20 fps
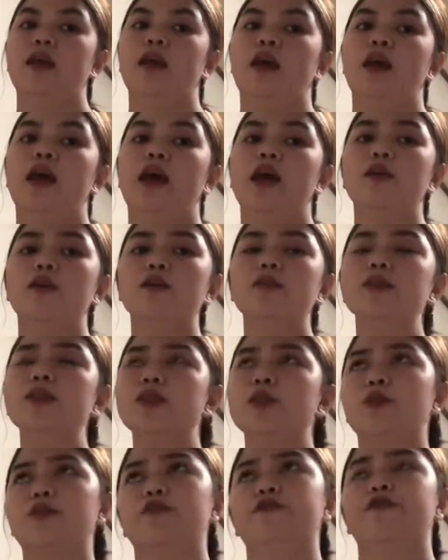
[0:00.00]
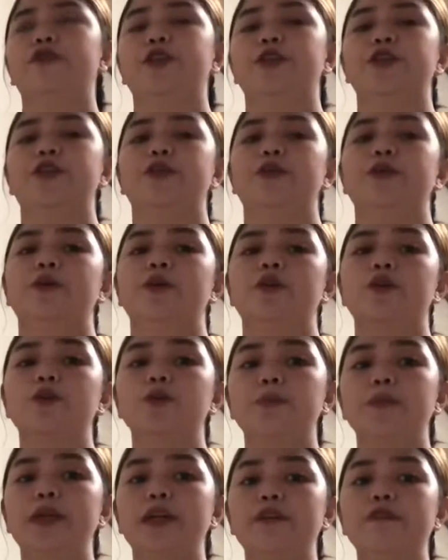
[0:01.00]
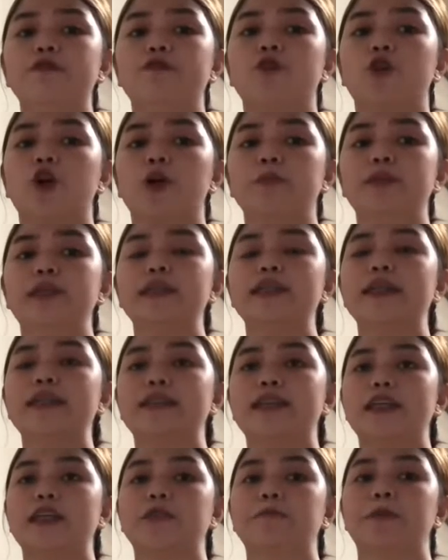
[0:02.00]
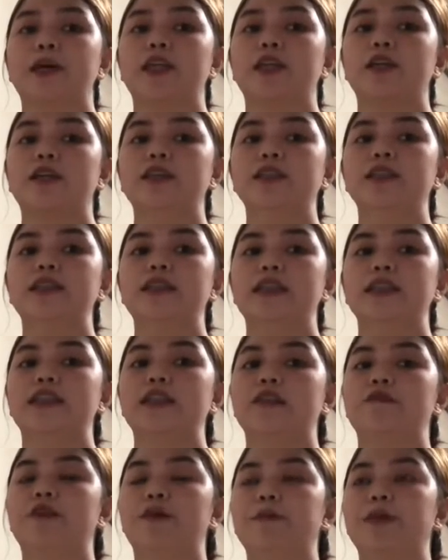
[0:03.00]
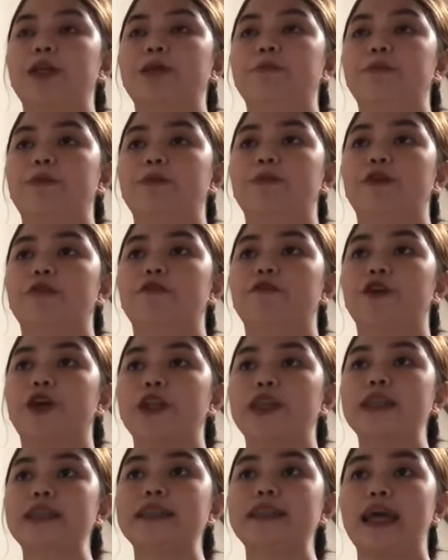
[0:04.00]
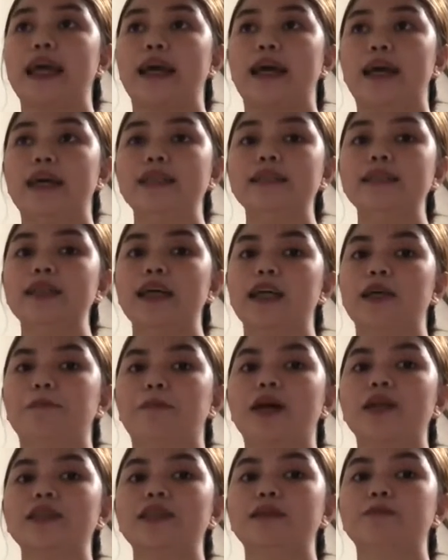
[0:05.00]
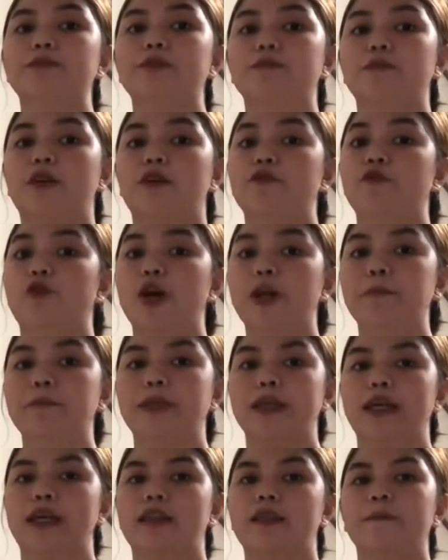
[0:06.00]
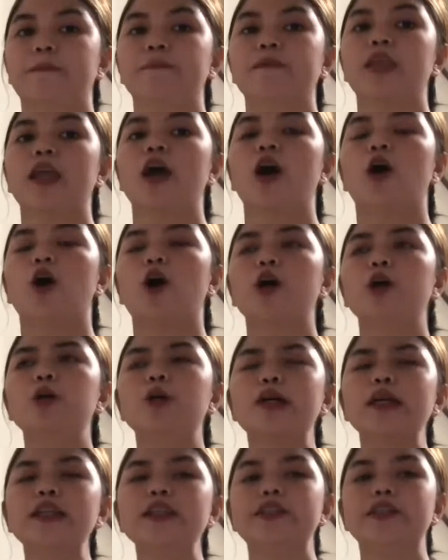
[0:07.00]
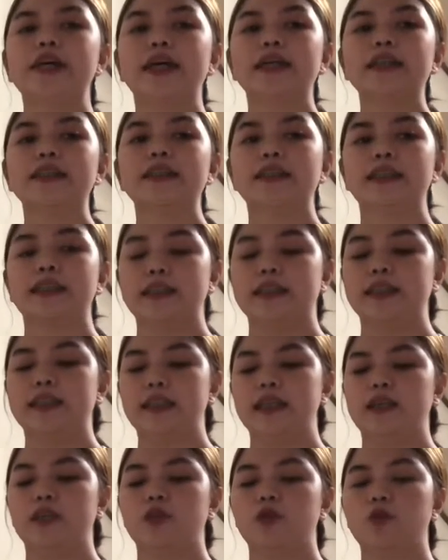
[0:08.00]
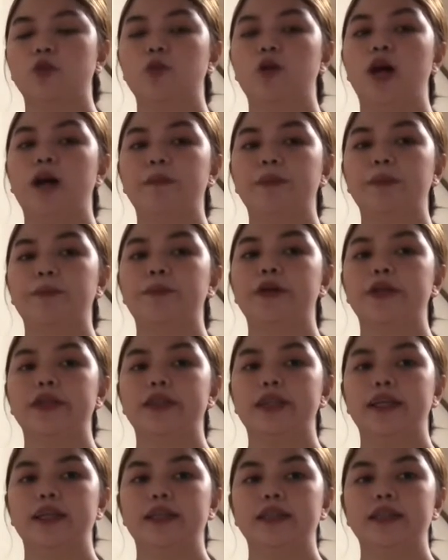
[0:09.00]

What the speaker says: And also, for you to be informed, this assessment consists of a minimum of 40 seconds and a maximum of 1 minute. Or you can just sing to happy birthday.